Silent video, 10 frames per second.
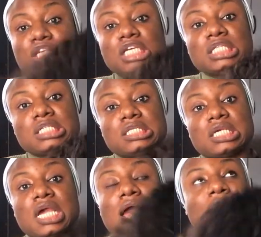it.
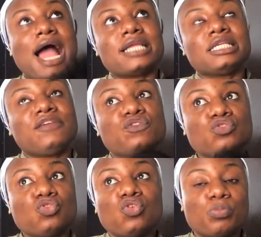And if you
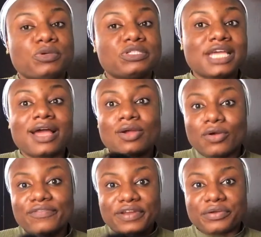know Port
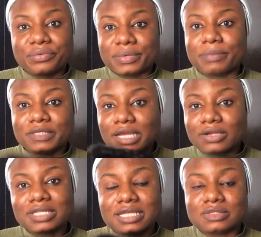Harcourt very well, Port
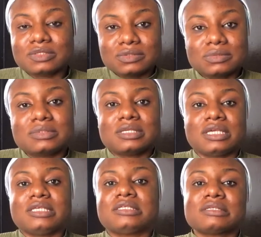Harcourt and suits
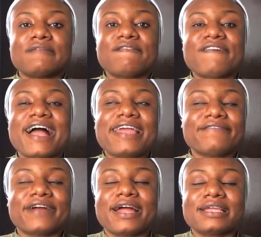is 5
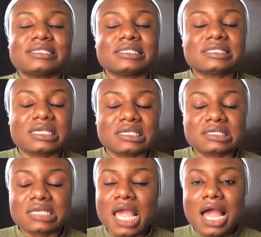and
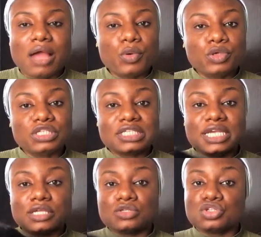6. I wore this
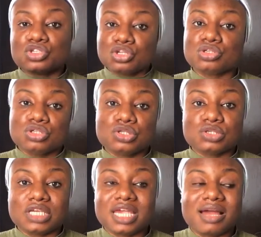hair to church
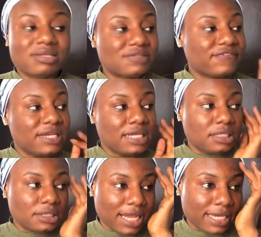today. I was
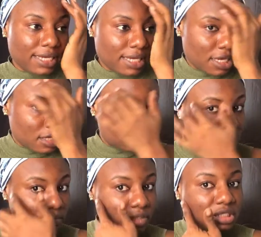feeling like
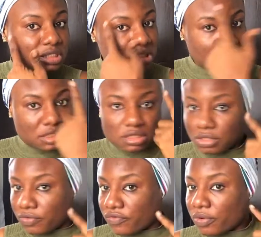some itchy
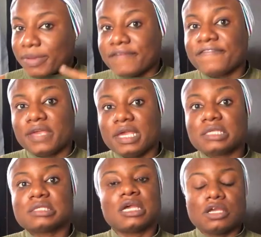stuff on my
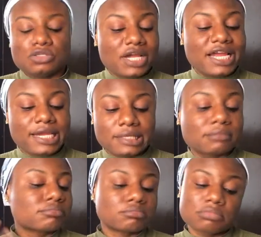face, so it
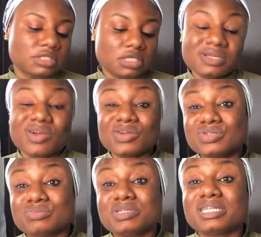just occurred
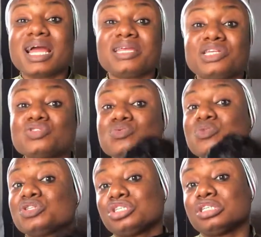to me that I need to
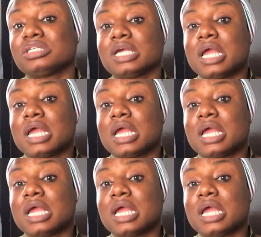wash it.